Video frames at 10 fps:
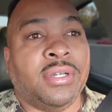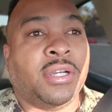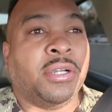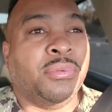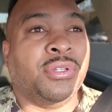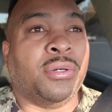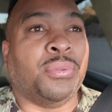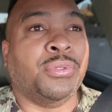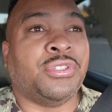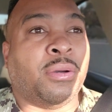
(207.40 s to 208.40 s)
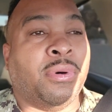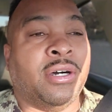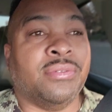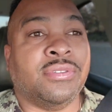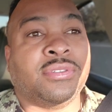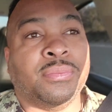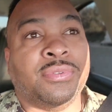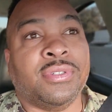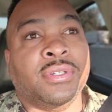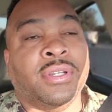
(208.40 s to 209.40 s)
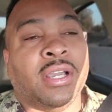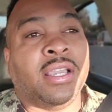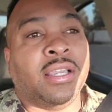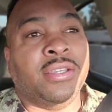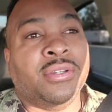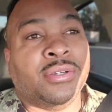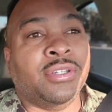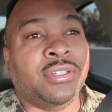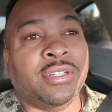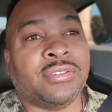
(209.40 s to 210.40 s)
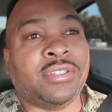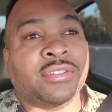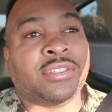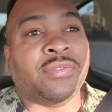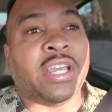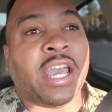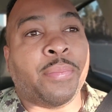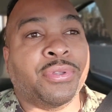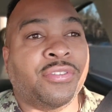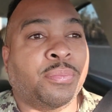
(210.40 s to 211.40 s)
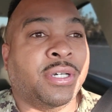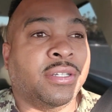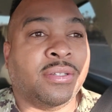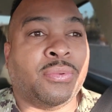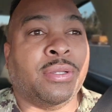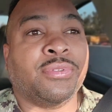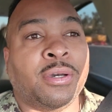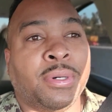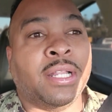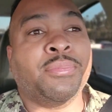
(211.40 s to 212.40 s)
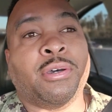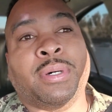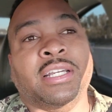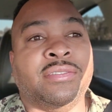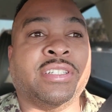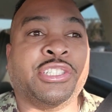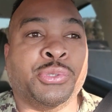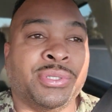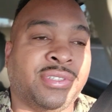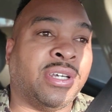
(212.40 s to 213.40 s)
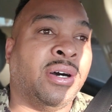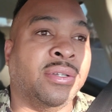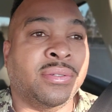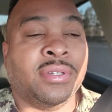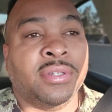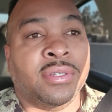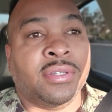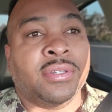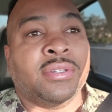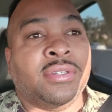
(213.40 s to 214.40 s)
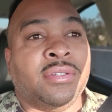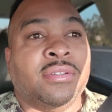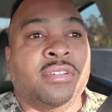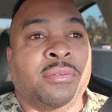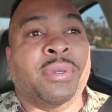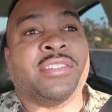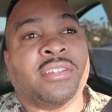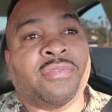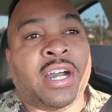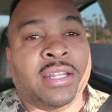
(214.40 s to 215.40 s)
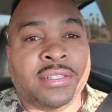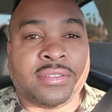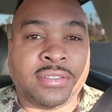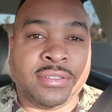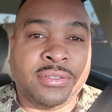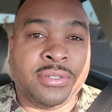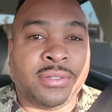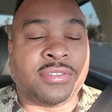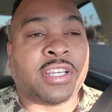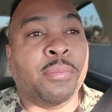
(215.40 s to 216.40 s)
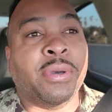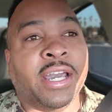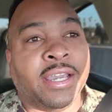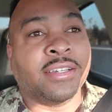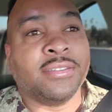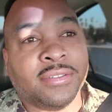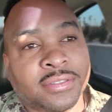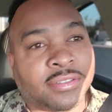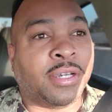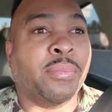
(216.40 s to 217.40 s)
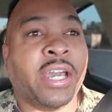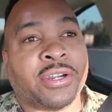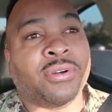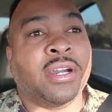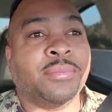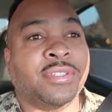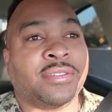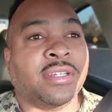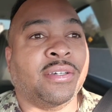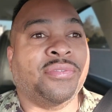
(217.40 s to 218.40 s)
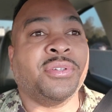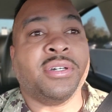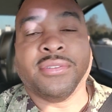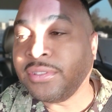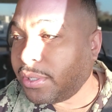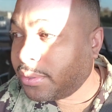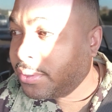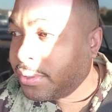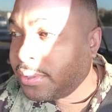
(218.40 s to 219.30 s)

um, you know, when we talk about some, you know, there's there's stuff that happens, but what I'm talking about, I'm talking about like sexual assault, domestic violence, the, you know, the scumbag, scumbag crimes and stuff. You know, so